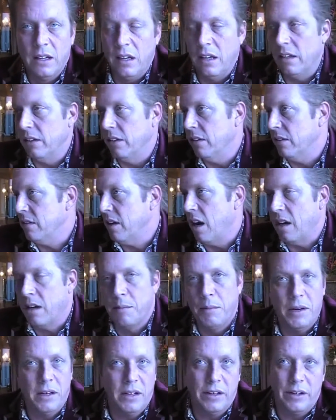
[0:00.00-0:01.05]
And you'll talk
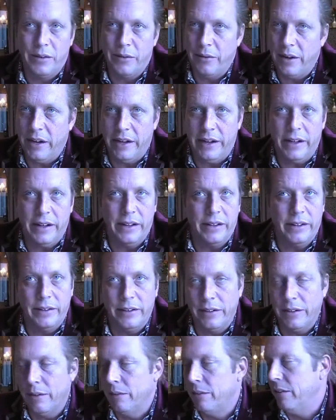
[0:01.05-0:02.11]
about an ingredient,
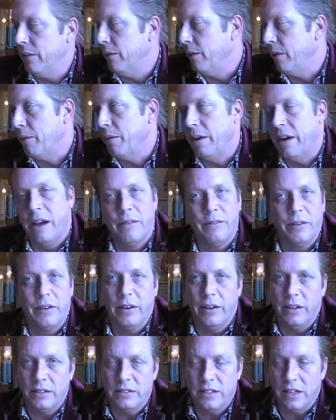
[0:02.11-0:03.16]
or you're doing
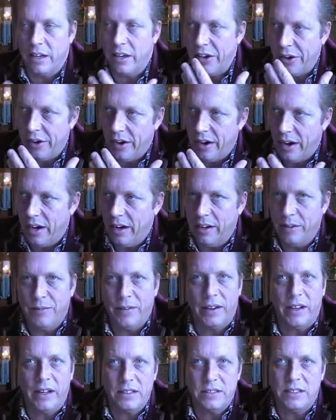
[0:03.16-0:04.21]
whatever, and it's like, yawn. If
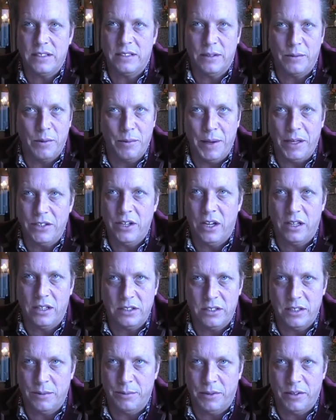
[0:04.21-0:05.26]
I got to see someone make
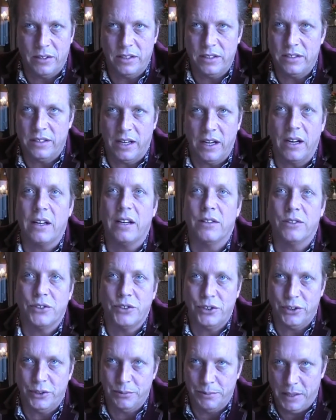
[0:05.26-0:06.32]
chocolate chip cookies again, I'm going to
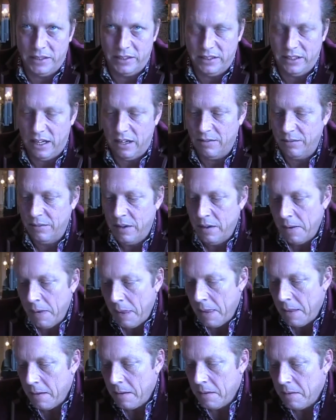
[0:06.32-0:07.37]
shoot myself.
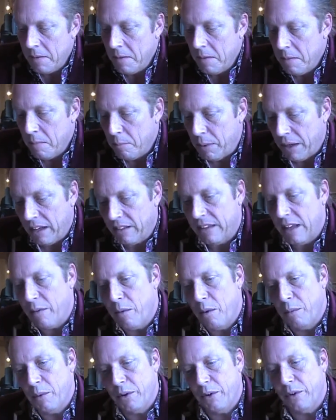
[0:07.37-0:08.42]
But I think
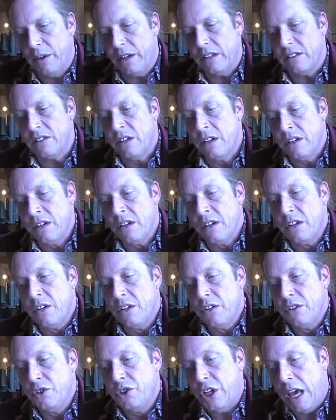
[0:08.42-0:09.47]
what we're doing is
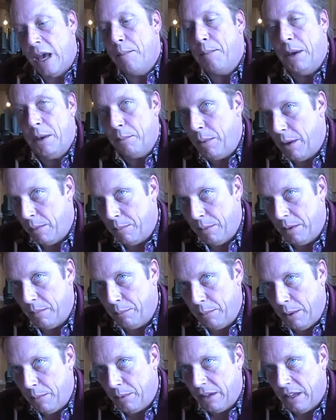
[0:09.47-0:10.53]
championing
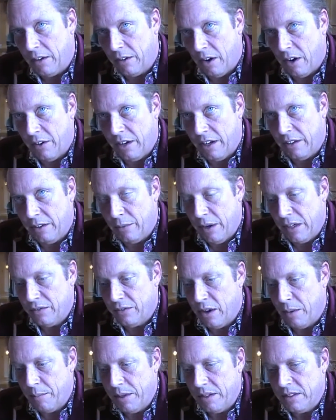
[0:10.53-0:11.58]
people that are already in the
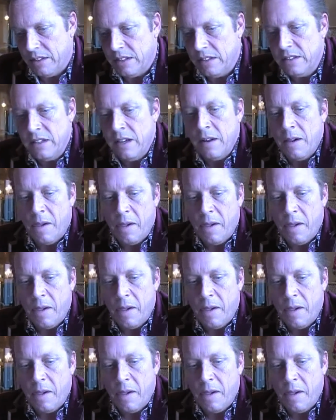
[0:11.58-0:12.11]
restaurant business.